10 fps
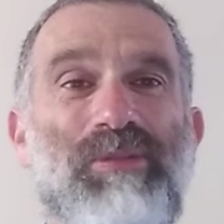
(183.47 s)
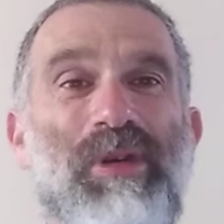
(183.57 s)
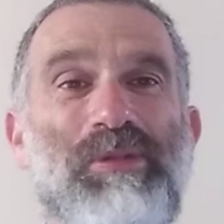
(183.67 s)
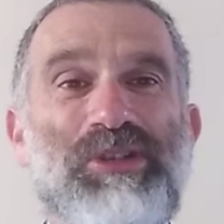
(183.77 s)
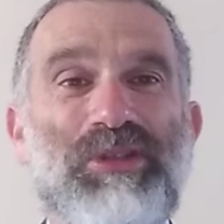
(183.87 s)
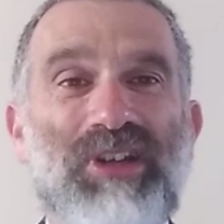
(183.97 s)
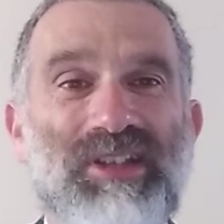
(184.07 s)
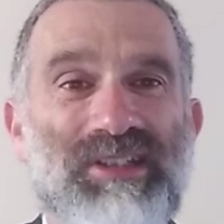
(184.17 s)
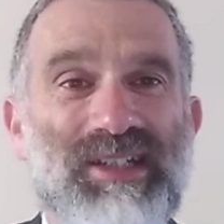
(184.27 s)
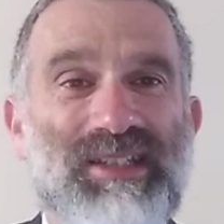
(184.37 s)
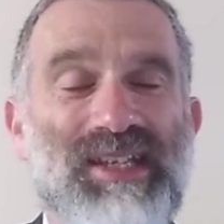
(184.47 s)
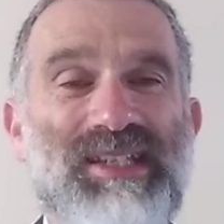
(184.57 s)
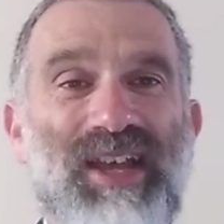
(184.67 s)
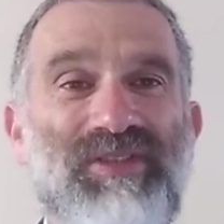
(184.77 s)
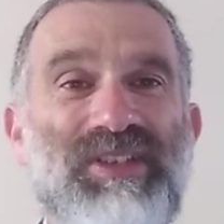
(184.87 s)
where we should conduct
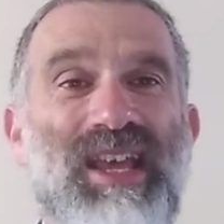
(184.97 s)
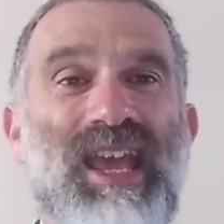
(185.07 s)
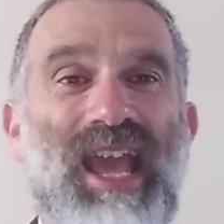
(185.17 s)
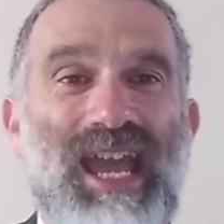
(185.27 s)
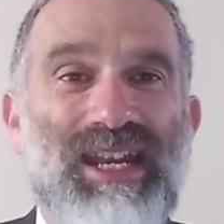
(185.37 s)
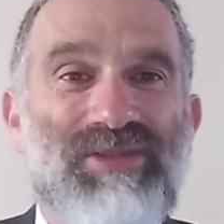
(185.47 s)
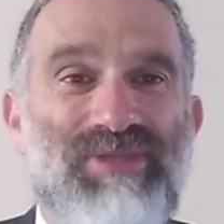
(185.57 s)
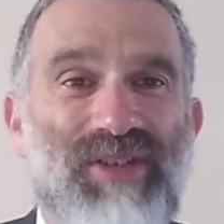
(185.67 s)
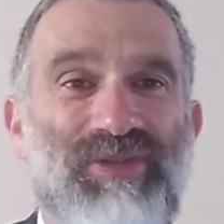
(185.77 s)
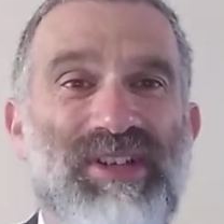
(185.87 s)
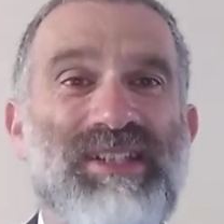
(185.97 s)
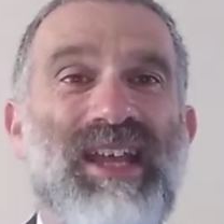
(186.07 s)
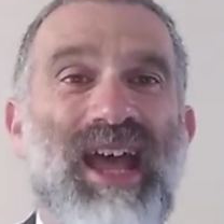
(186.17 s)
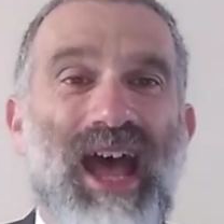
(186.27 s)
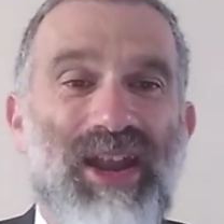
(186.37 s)
ourselves in a reverent
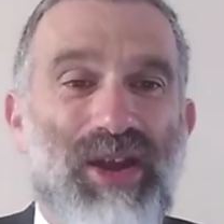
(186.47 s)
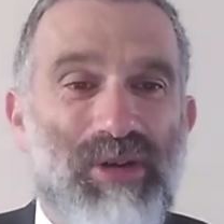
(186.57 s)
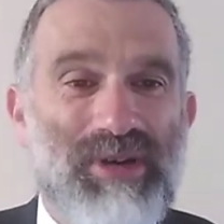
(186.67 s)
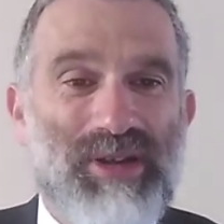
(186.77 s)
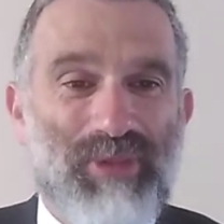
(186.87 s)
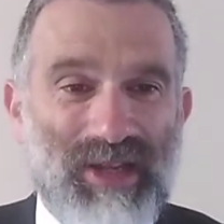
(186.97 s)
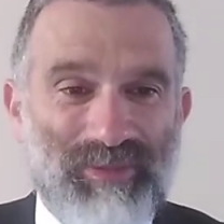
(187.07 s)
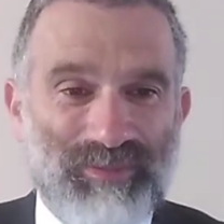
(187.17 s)
and holy way.